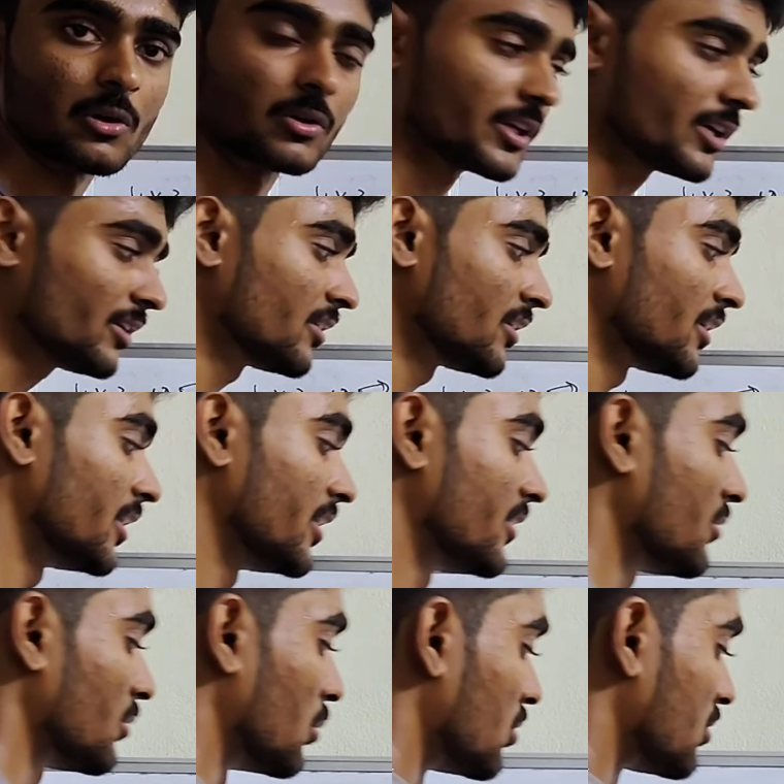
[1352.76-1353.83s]
Okay,
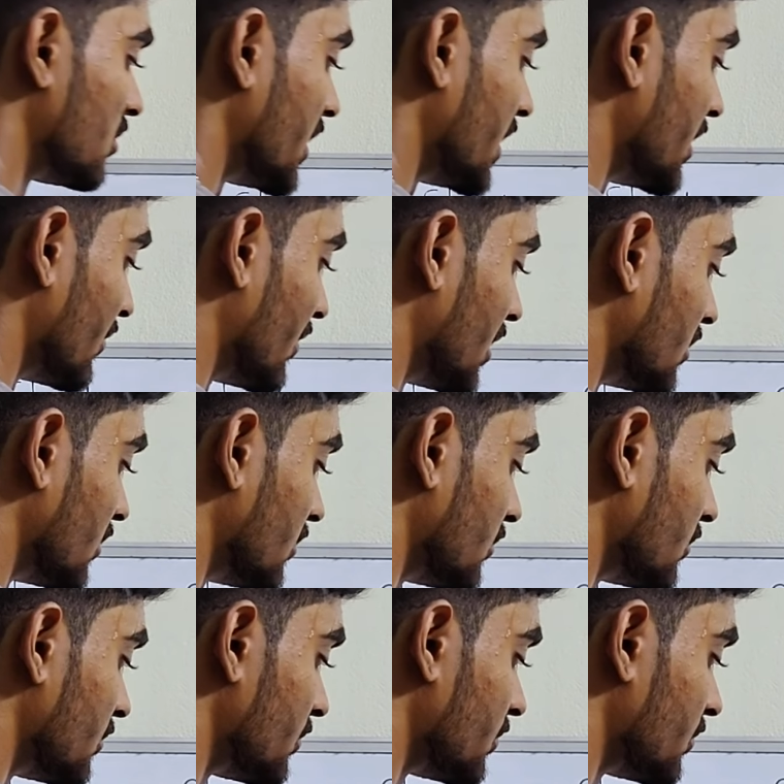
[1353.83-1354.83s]
it is O31.